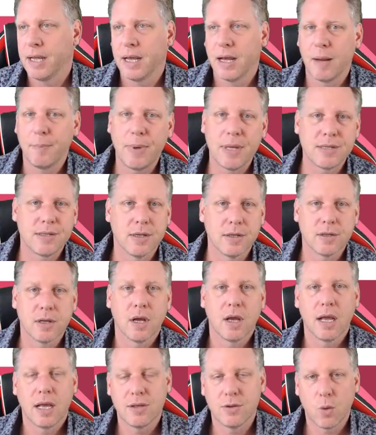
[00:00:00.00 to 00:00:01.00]
A business
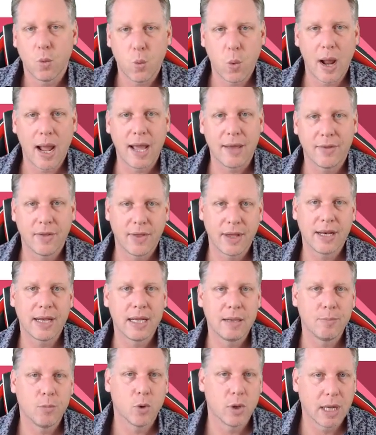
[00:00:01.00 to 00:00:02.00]
is aware that they
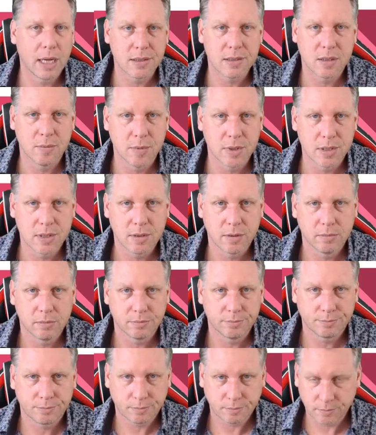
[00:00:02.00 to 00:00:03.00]
need more customers.
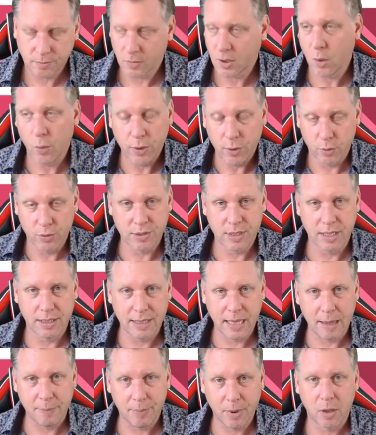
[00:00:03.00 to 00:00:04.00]
We all sit in
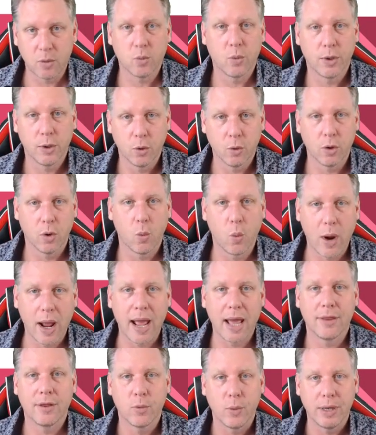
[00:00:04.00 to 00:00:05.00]
that boat, we're all
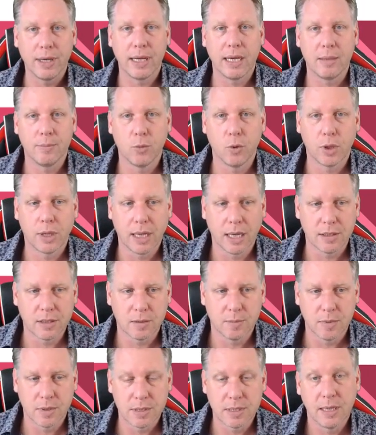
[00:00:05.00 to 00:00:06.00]
aware that we need more
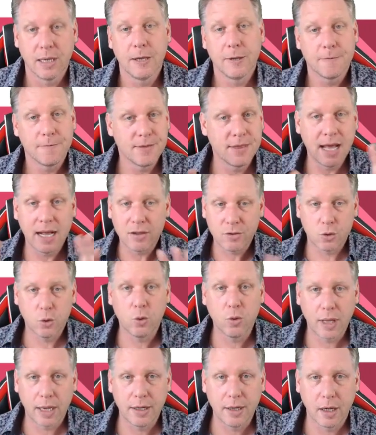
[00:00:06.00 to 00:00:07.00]
customers. That's
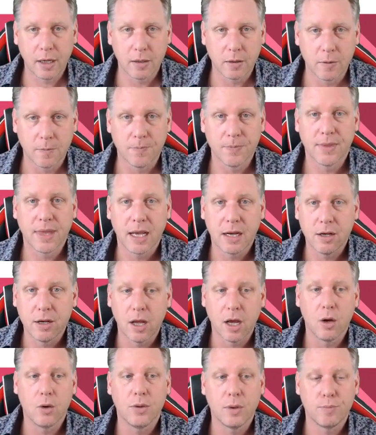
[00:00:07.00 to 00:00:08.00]
all they know. They
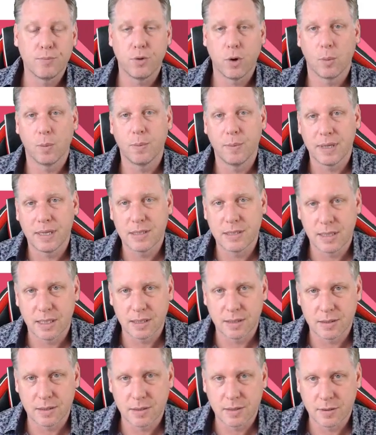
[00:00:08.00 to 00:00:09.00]
know the problem
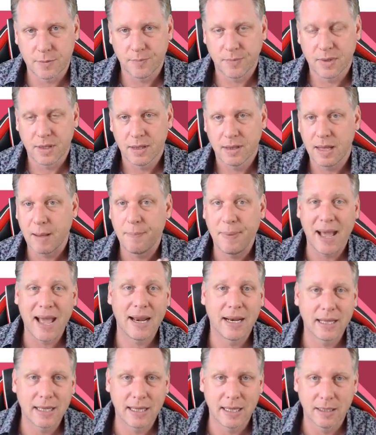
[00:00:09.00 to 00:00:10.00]
exists. They're
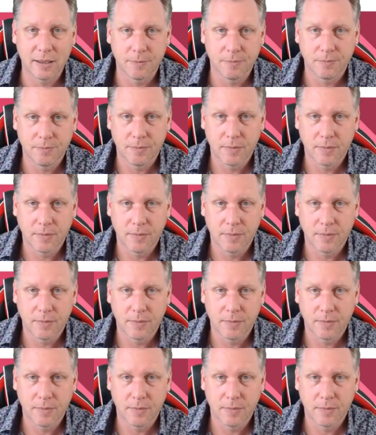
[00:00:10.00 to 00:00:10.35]
panicking.